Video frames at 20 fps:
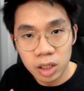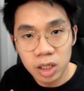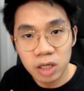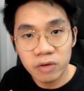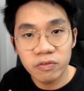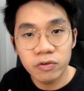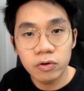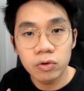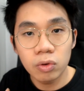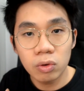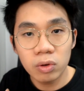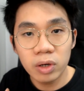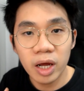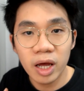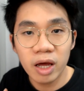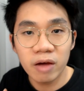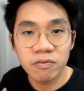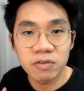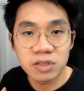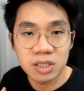If you don't
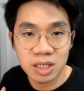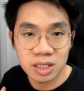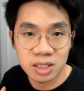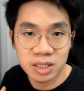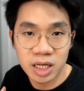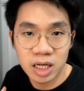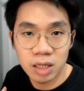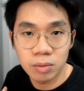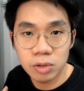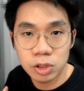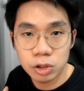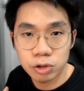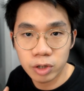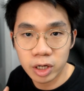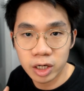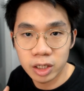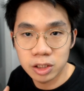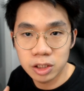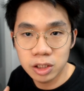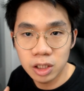have a sustainable
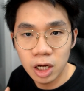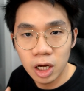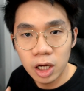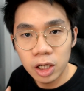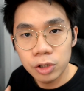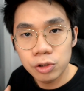strategy,